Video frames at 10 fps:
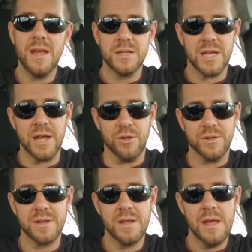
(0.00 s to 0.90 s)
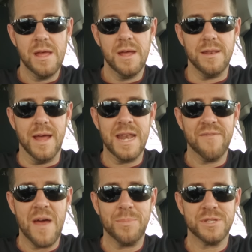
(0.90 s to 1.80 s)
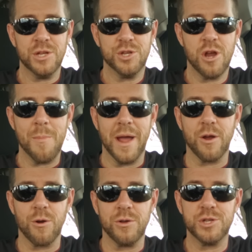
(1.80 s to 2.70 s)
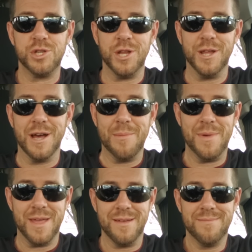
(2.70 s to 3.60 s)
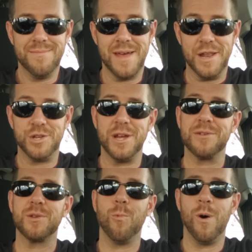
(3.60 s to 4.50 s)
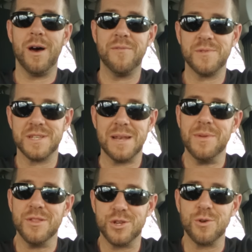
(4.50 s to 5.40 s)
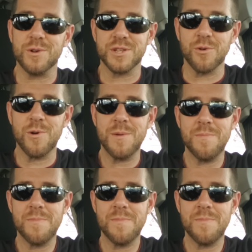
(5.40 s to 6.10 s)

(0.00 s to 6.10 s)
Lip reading: Titled, 95% sure my girl is cheating on me. And a shout out to Juan for sending me this short story.